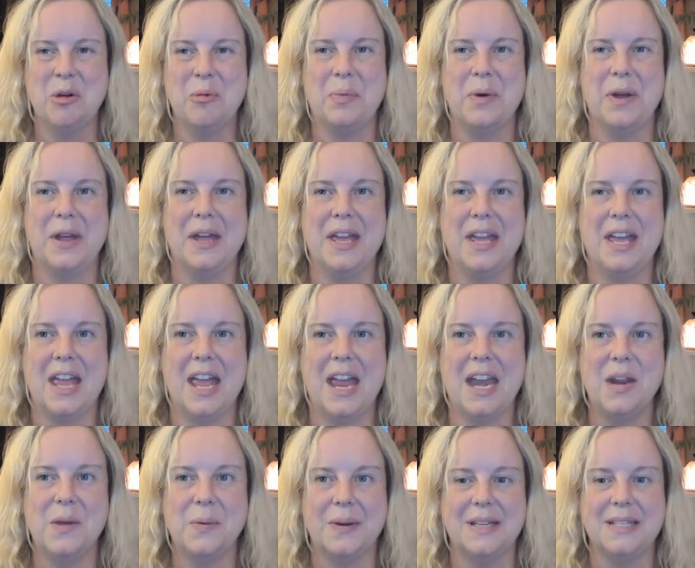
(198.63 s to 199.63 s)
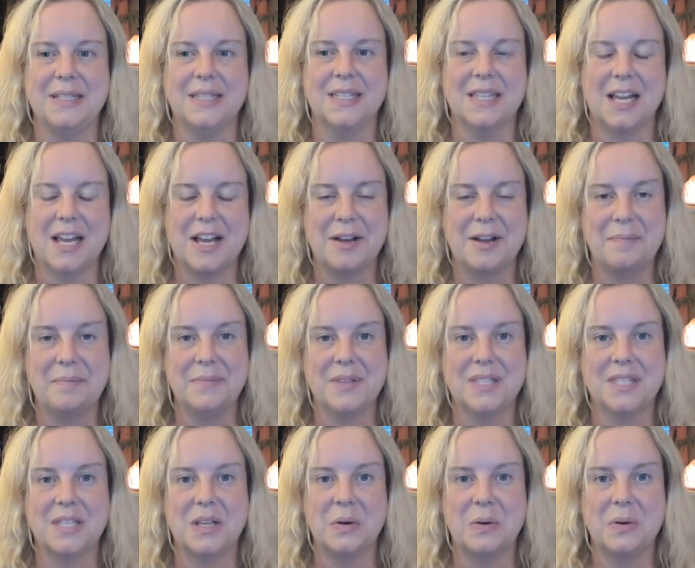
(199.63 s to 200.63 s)
But anyways,
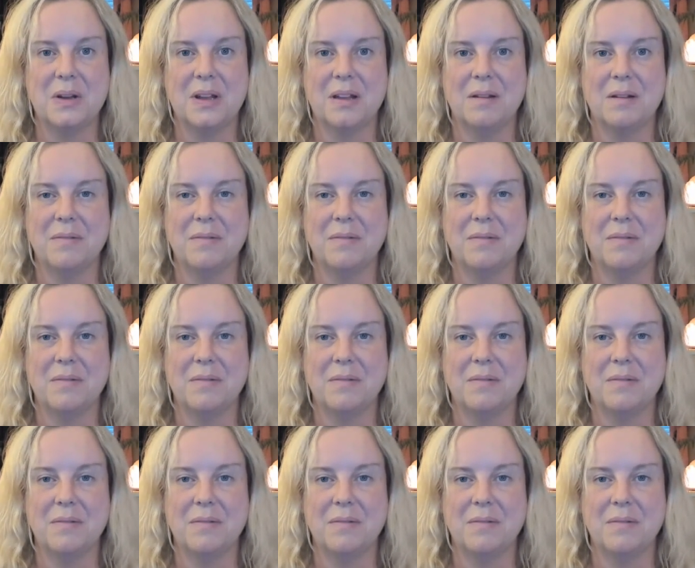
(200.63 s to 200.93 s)
so